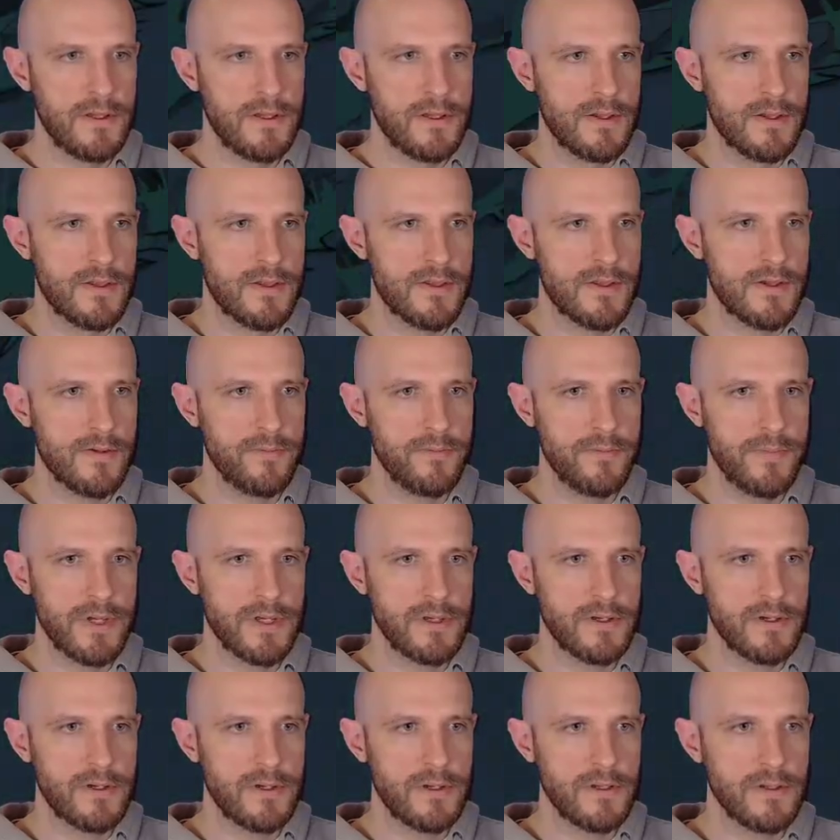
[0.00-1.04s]
some
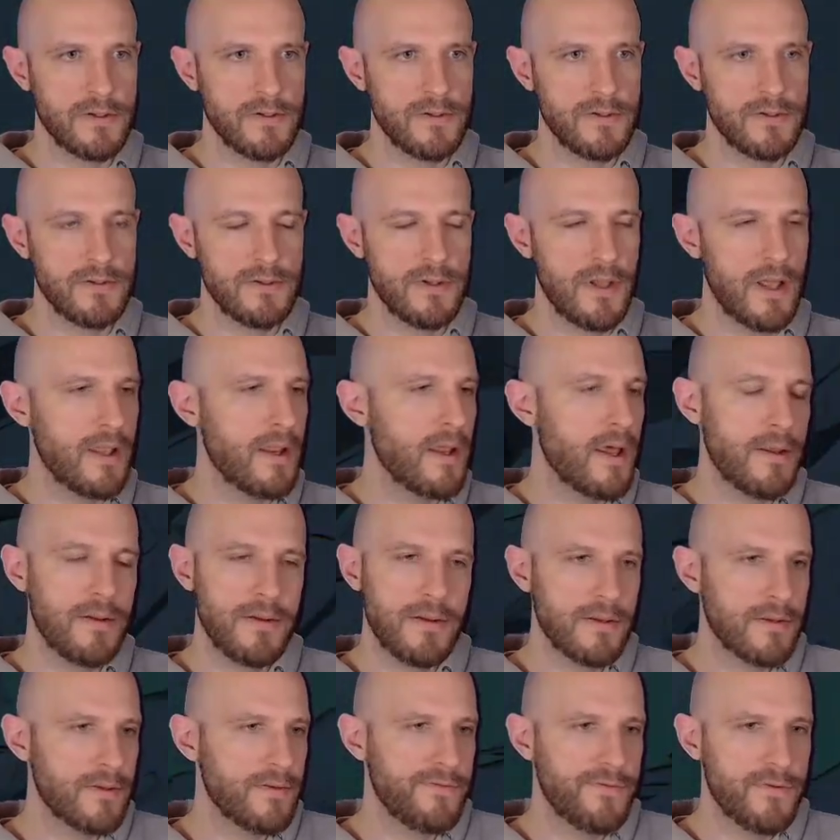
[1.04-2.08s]
bigger clue,
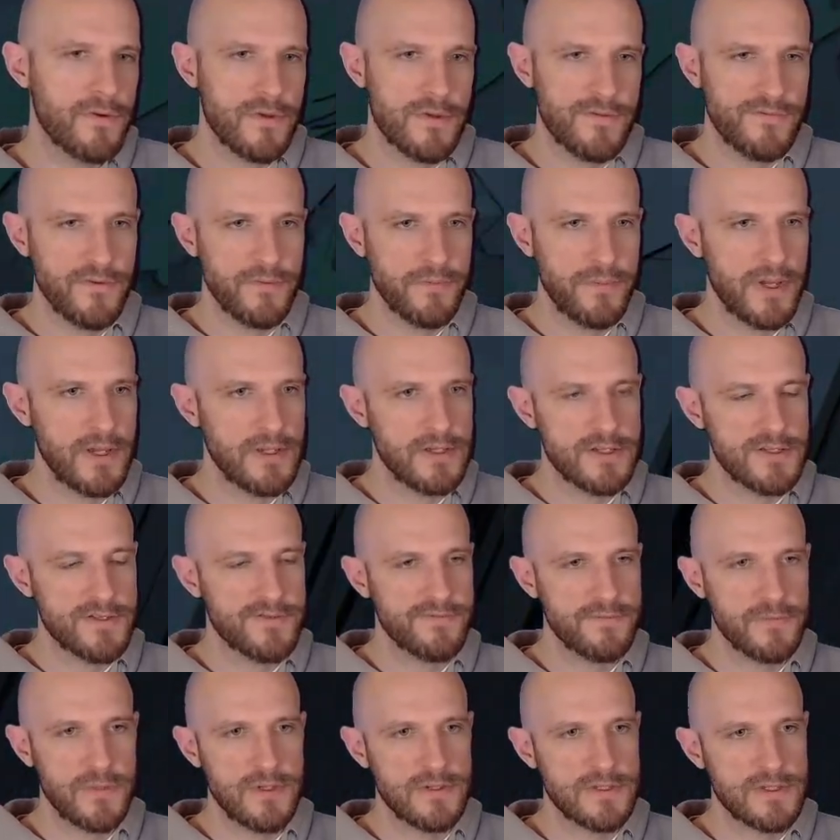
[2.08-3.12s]
and the first 4 pages of
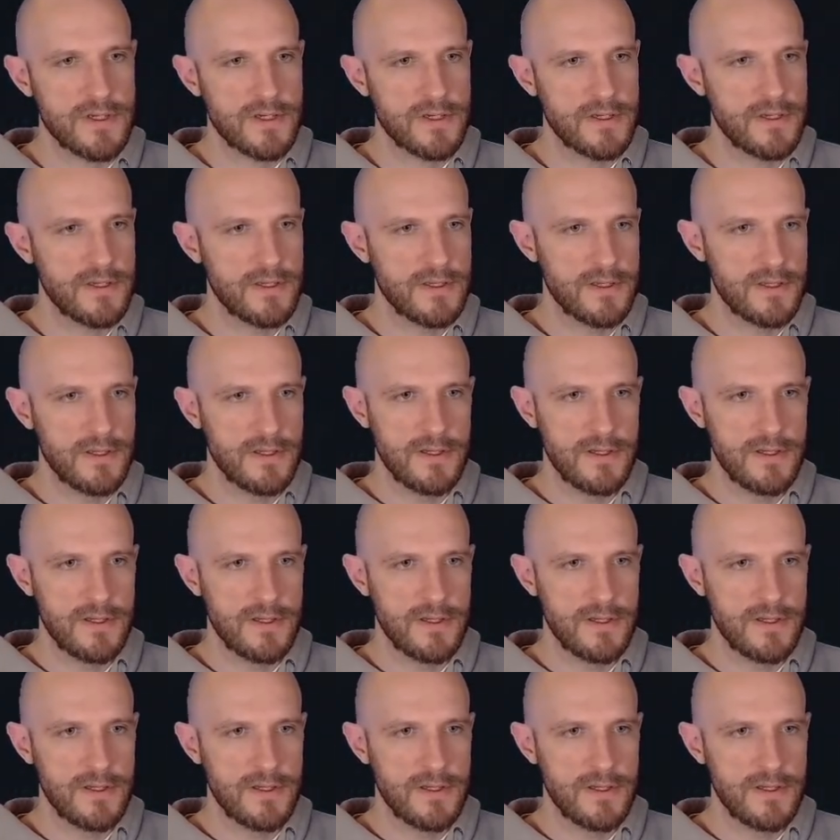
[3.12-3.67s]
music.